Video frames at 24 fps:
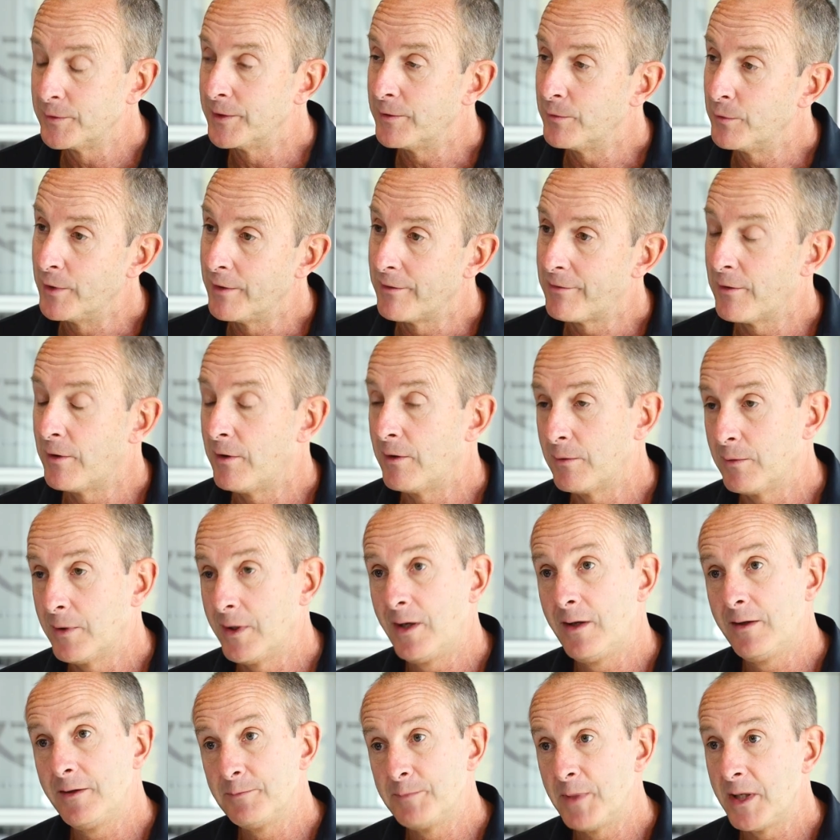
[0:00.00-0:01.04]
we thought,
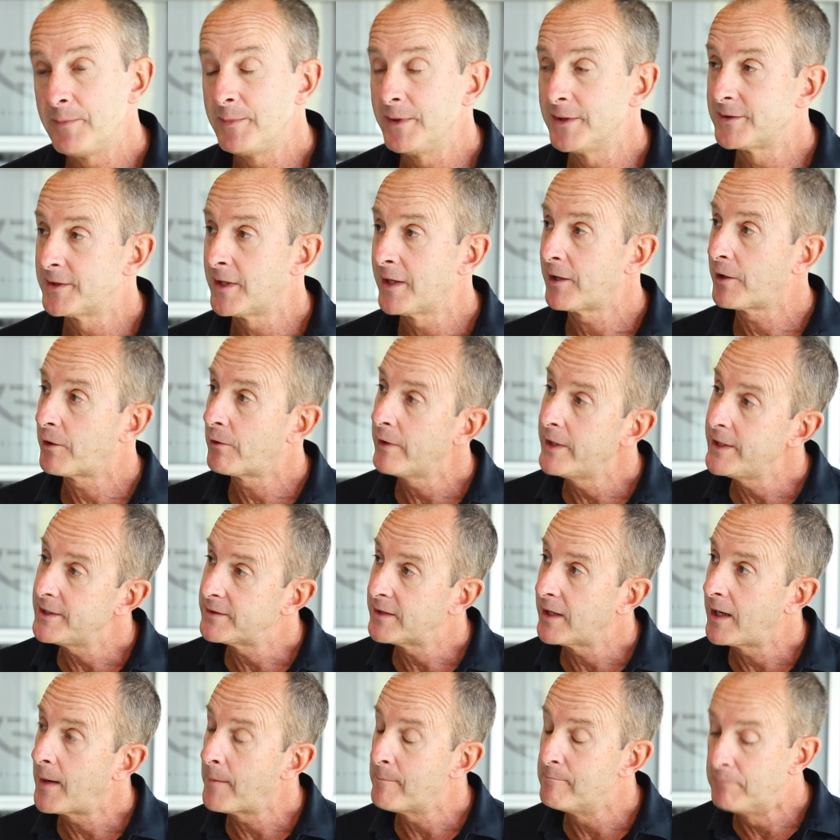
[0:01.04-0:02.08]
well, maybe it's not a great
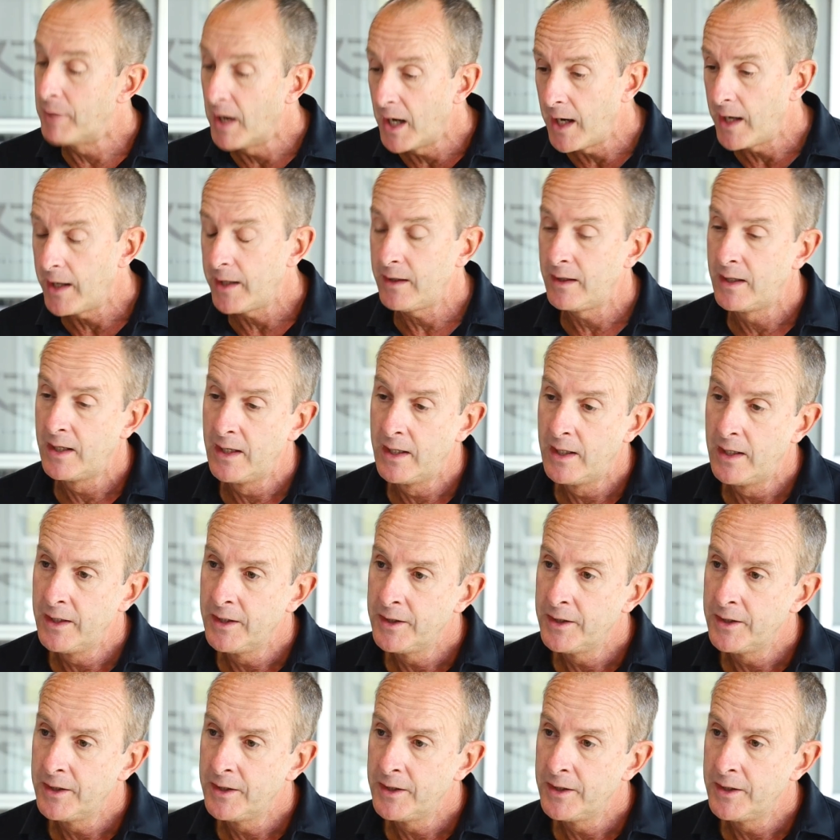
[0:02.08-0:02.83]
time, but